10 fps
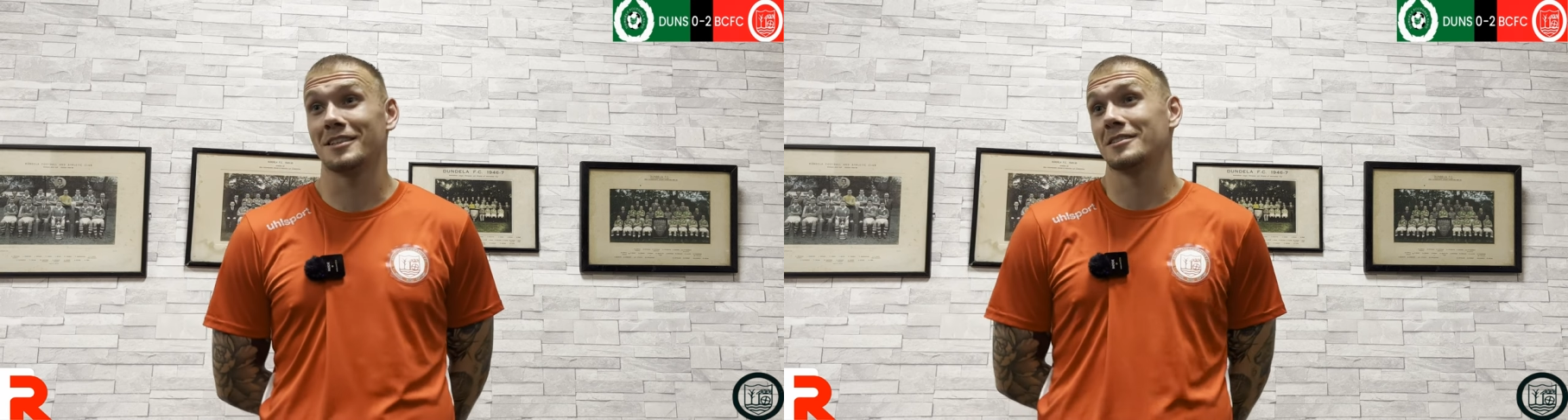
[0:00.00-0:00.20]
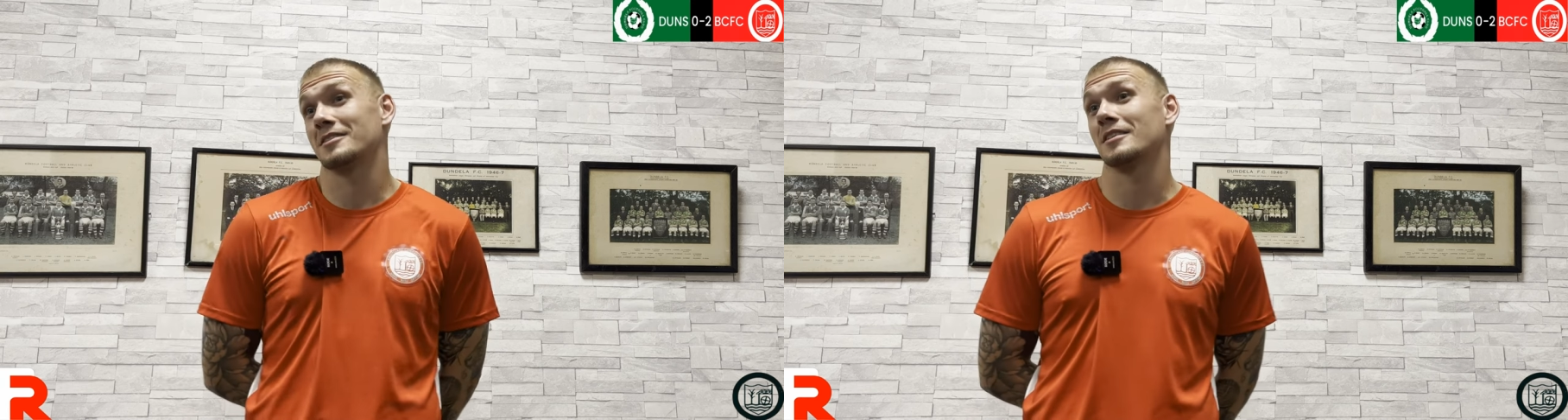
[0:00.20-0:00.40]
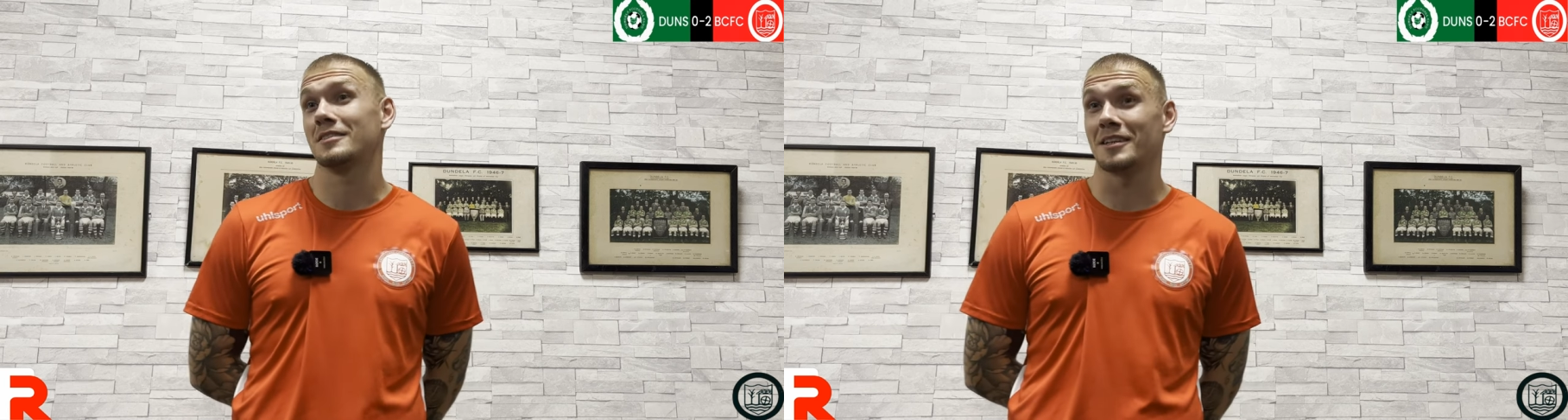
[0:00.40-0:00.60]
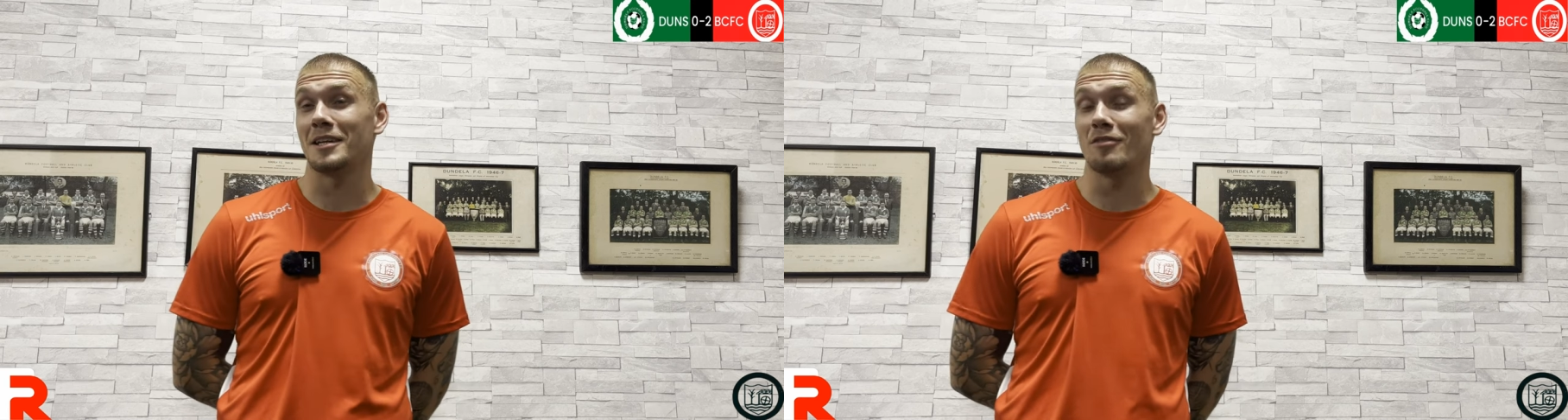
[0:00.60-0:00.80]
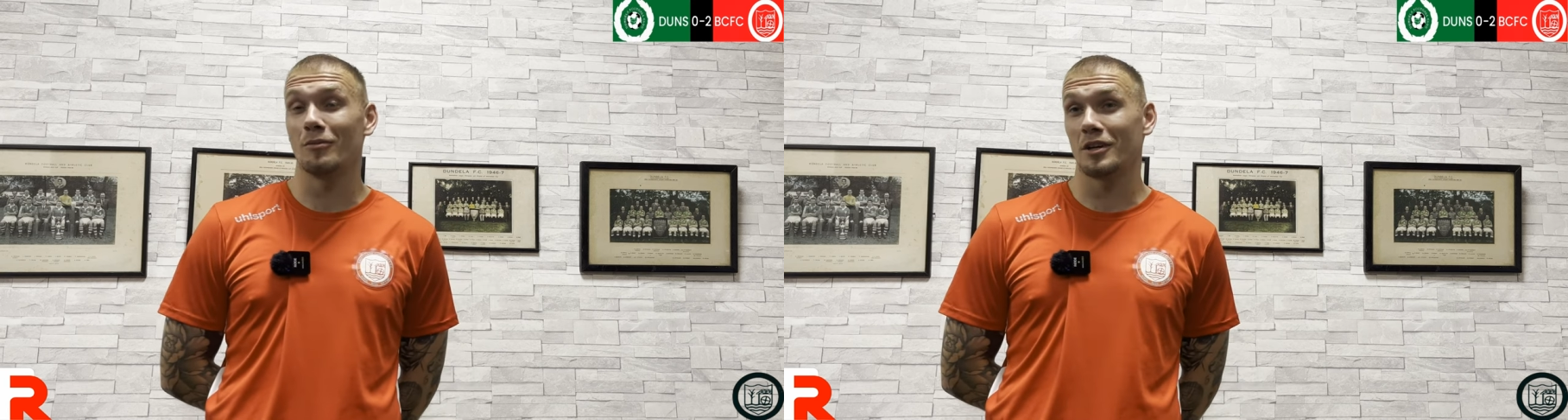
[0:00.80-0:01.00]
To
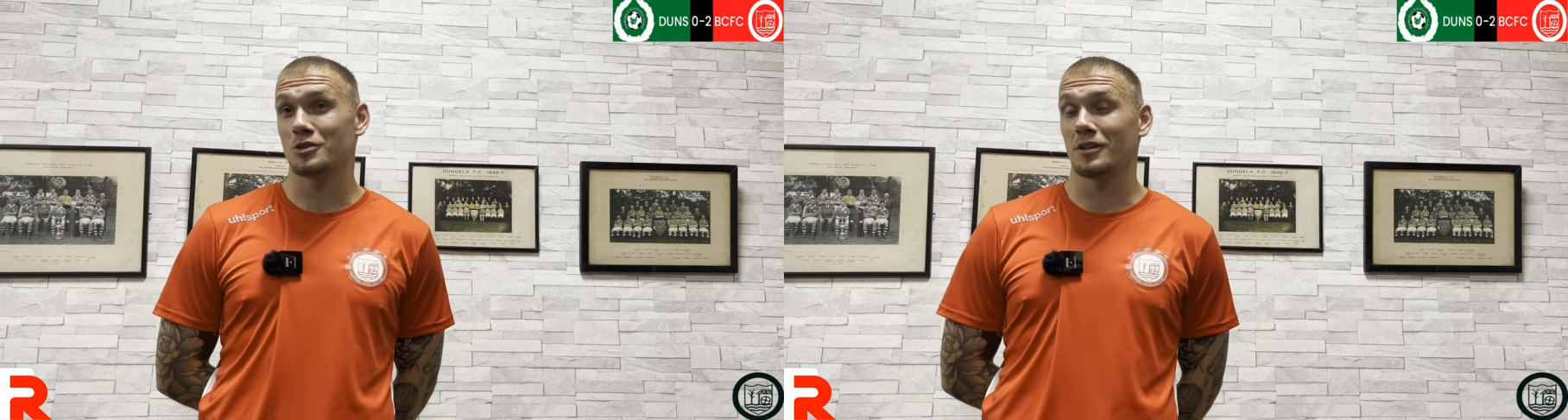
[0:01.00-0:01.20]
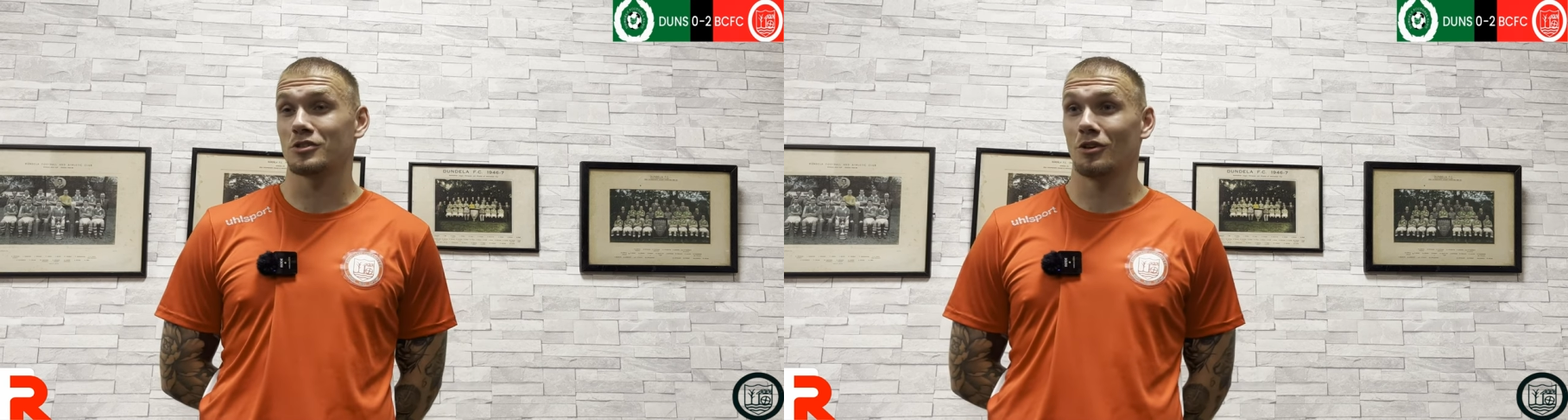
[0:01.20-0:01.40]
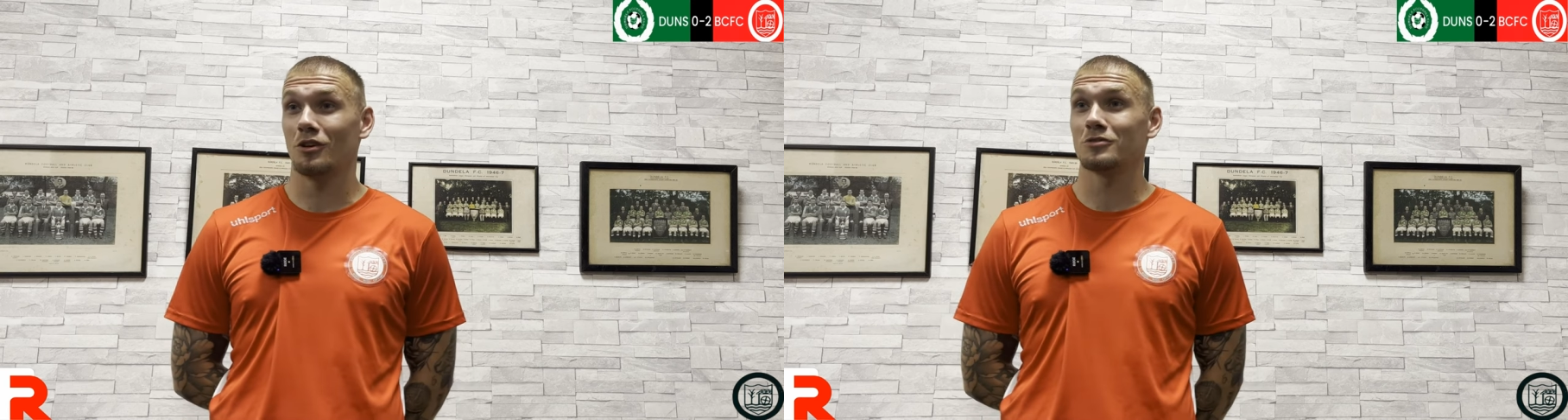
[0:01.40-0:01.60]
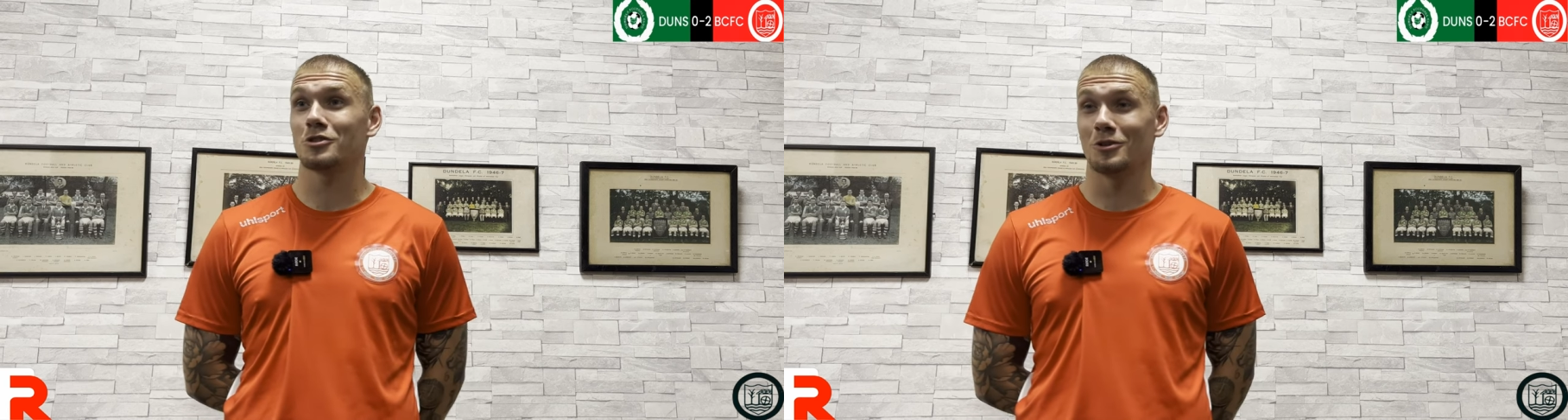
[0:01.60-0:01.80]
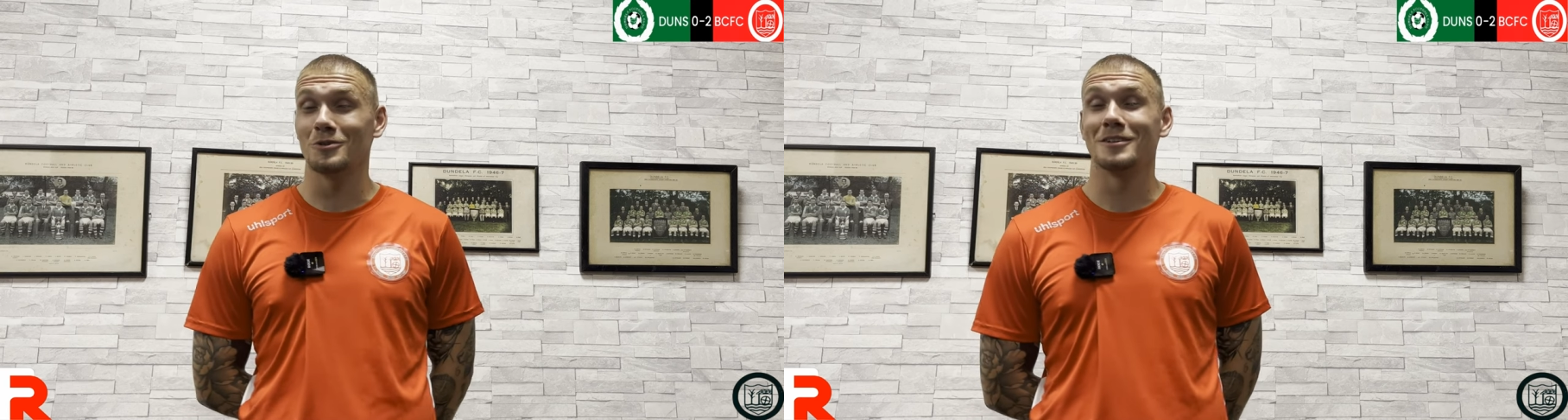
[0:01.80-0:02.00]
keep everybody switched on.
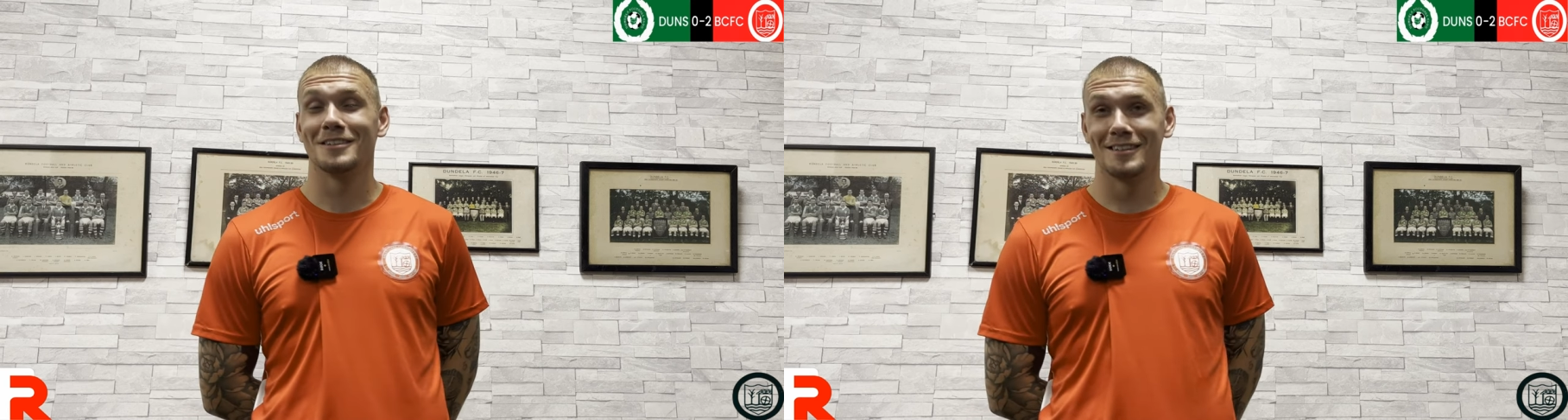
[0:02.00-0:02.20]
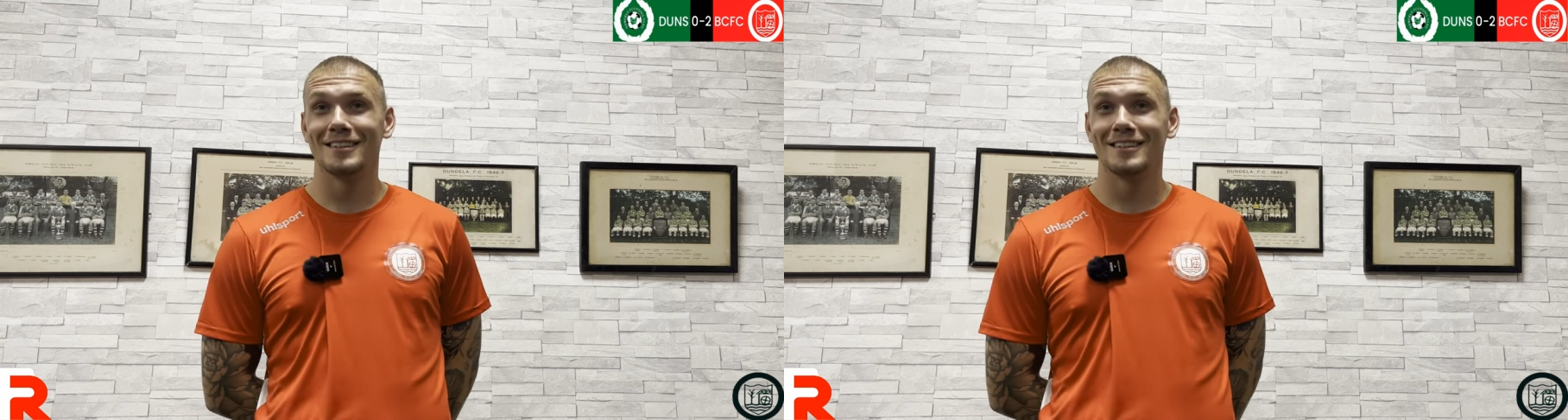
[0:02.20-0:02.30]
So.